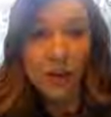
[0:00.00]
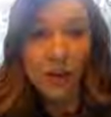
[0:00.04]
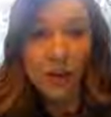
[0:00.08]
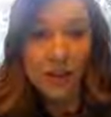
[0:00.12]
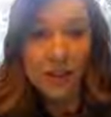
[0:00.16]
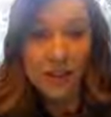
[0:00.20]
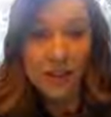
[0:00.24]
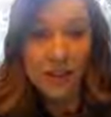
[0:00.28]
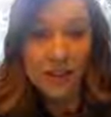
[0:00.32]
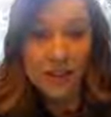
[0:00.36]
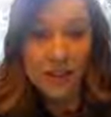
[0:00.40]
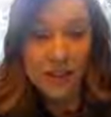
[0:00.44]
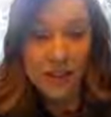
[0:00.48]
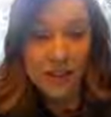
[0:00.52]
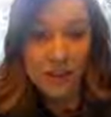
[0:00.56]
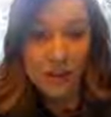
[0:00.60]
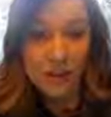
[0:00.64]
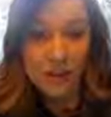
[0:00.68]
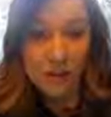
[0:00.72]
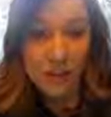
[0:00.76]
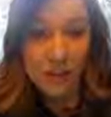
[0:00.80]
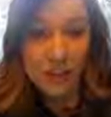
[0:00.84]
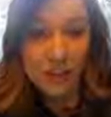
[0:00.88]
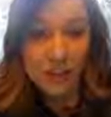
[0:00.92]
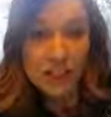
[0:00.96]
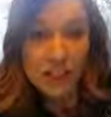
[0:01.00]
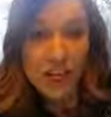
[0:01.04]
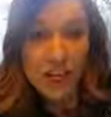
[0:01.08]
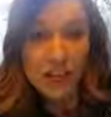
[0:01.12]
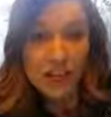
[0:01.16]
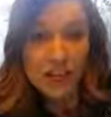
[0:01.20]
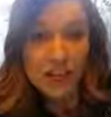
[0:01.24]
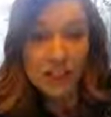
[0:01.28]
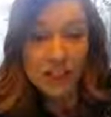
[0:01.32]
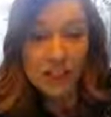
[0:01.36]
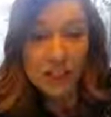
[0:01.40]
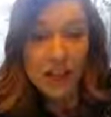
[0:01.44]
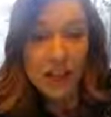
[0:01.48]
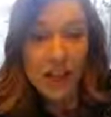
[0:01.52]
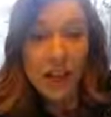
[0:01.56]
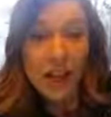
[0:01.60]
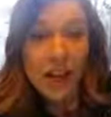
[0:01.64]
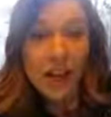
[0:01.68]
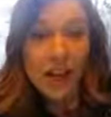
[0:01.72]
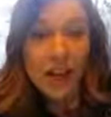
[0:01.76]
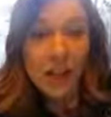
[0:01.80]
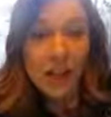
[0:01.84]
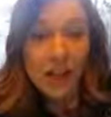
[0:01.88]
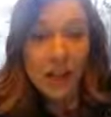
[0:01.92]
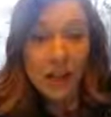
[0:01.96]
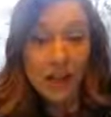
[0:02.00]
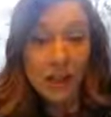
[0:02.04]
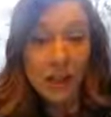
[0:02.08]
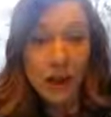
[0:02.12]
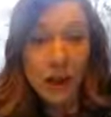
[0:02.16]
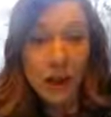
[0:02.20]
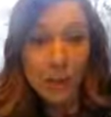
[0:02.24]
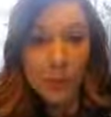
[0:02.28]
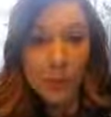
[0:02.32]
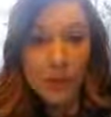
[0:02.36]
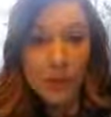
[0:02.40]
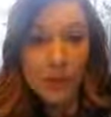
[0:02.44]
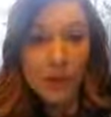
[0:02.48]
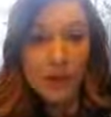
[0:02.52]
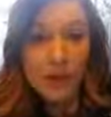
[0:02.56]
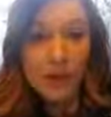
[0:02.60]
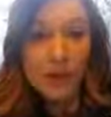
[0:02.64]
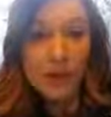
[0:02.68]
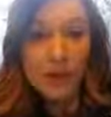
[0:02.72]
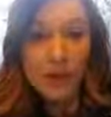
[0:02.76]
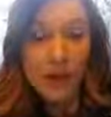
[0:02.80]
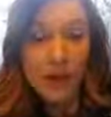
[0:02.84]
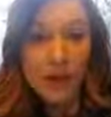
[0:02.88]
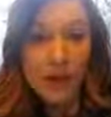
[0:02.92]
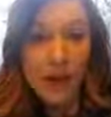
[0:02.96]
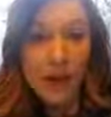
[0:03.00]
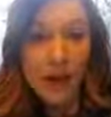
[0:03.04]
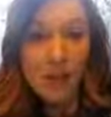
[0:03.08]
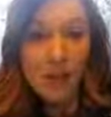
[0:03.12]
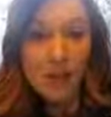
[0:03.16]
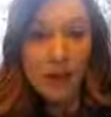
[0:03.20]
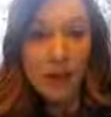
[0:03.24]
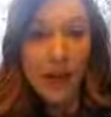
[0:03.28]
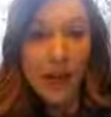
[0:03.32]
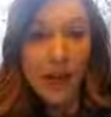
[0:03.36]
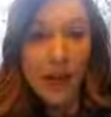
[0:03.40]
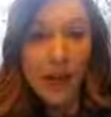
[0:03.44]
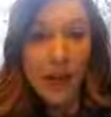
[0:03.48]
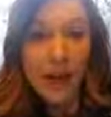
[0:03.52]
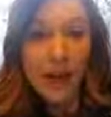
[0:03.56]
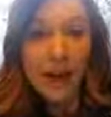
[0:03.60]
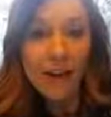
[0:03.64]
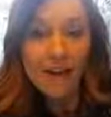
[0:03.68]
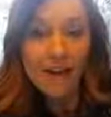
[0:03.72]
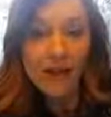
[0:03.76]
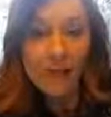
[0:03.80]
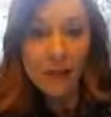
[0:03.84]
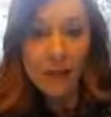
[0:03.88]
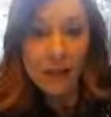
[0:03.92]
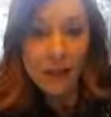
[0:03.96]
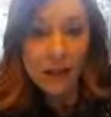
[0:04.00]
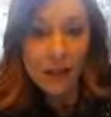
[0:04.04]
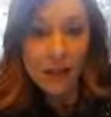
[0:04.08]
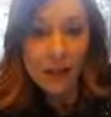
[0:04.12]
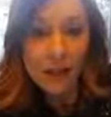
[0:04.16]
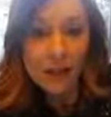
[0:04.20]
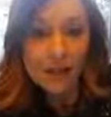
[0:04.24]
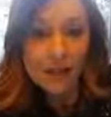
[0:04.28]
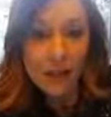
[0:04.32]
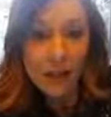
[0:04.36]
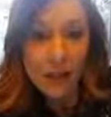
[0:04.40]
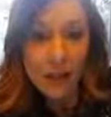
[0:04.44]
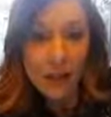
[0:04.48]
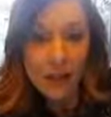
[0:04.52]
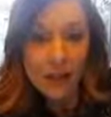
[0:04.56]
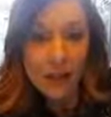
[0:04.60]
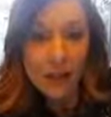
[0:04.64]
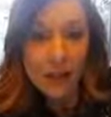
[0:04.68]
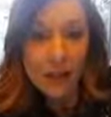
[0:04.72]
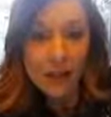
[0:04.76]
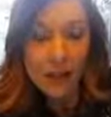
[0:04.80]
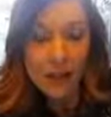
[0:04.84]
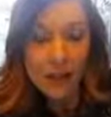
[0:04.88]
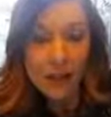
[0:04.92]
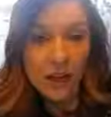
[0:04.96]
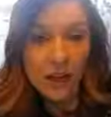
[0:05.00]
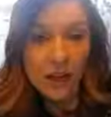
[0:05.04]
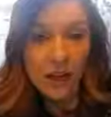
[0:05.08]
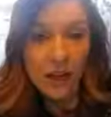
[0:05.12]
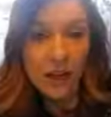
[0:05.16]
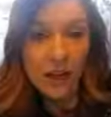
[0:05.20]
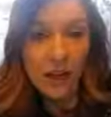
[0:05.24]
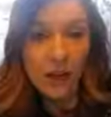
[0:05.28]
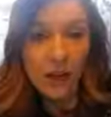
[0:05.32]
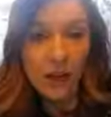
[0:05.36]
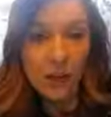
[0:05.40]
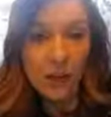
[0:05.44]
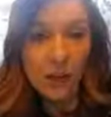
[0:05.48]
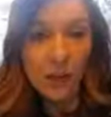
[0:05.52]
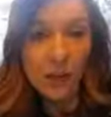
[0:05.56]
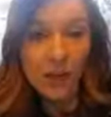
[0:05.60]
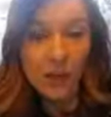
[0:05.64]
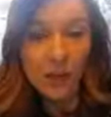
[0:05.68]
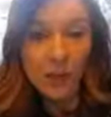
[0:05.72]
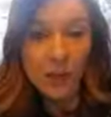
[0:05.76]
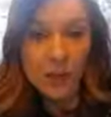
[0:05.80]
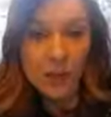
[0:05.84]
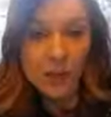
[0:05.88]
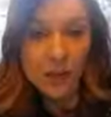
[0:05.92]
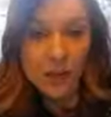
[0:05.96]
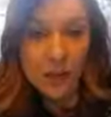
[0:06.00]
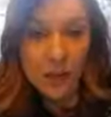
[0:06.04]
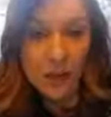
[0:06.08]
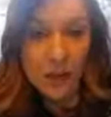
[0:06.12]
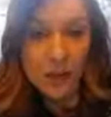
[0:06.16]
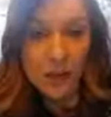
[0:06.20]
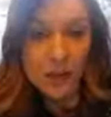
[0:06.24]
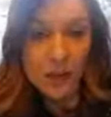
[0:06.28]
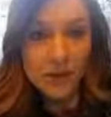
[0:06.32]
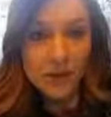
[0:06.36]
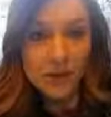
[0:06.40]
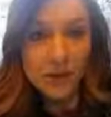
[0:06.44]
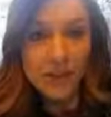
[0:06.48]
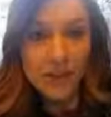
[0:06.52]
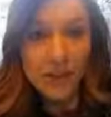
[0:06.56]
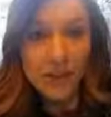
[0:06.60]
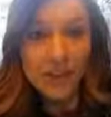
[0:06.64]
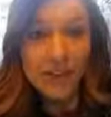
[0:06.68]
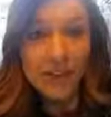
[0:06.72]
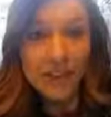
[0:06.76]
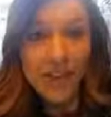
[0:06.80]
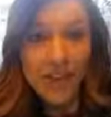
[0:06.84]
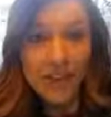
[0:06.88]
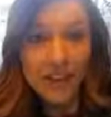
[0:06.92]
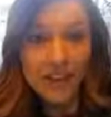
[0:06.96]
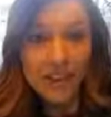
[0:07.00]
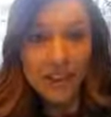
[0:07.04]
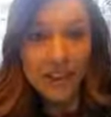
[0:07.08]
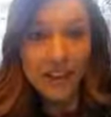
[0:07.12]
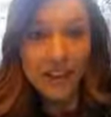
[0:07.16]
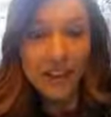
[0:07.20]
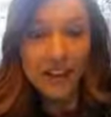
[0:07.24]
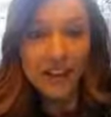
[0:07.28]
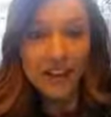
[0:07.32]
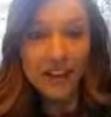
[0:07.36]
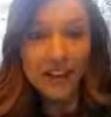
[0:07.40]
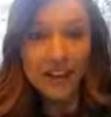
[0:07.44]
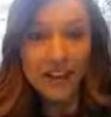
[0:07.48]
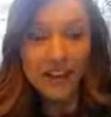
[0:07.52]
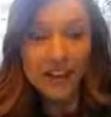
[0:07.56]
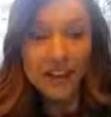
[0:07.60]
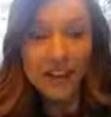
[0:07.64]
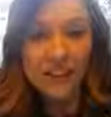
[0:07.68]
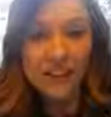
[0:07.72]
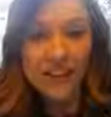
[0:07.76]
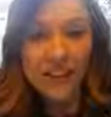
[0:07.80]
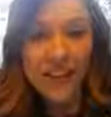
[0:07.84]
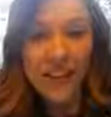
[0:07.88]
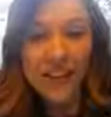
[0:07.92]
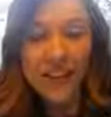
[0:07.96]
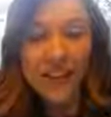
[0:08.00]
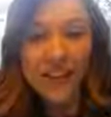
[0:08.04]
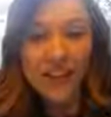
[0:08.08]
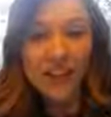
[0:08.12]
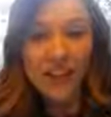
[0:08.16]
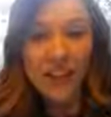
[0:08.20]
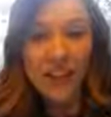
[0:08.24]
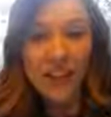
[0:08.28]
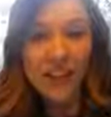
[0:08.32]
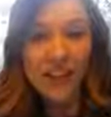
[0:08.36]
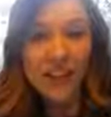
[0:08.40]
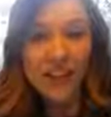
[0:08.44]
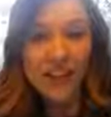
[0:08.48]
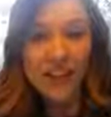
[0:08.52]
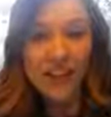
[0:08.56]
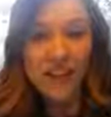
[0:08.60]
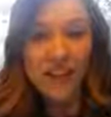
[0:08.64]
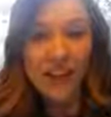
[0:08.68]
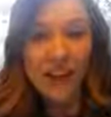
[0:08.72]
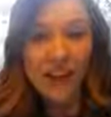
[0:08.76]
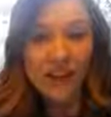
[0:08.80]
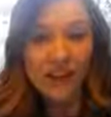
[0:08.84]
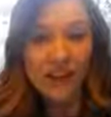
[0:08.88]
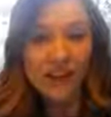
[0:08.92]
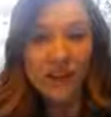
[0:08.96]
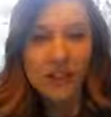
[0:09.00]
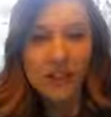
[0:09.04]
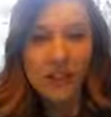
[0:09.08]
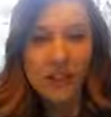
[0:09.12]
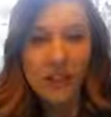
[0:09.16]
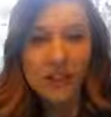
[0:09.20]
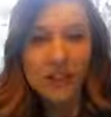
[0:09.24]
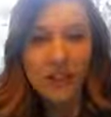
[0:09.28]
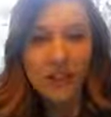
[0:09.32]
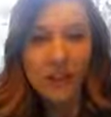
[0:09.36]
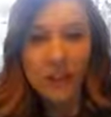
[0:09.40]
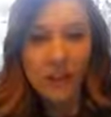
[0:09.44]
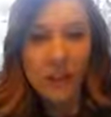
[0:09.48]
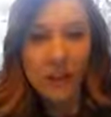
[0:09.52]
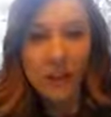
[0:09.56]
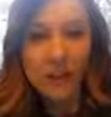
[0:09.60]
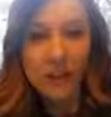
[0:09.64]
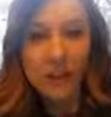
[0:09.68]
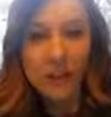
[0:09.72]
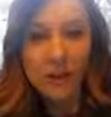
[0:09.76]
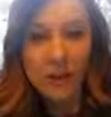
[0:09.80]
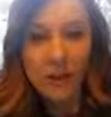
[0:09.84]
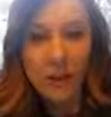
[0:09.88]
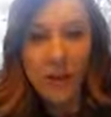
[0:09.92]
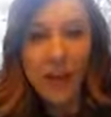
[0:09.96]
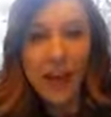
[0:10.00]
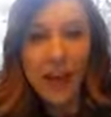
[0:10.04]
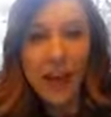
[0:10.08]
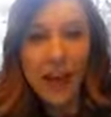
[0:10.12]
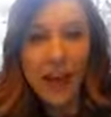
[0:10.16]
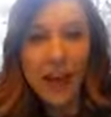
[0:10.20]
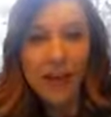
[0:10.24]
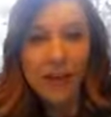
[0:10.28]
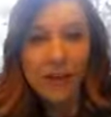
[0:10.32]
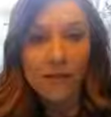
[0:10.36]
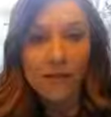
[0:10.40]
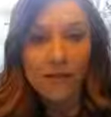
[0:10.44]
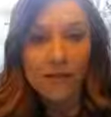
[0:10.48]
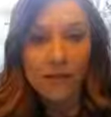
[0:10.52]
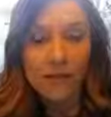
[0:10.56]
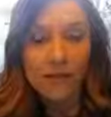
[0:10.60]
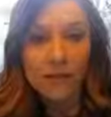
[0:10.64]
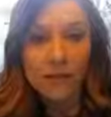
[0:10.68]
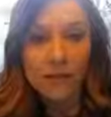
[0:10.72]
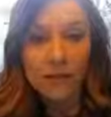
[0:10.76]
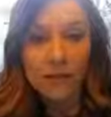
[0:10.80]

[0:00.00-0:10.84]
with this nationwide challenge and the opportunity that we have been given with the business opportunity of Advocare. Take advantage of every single thing that we have.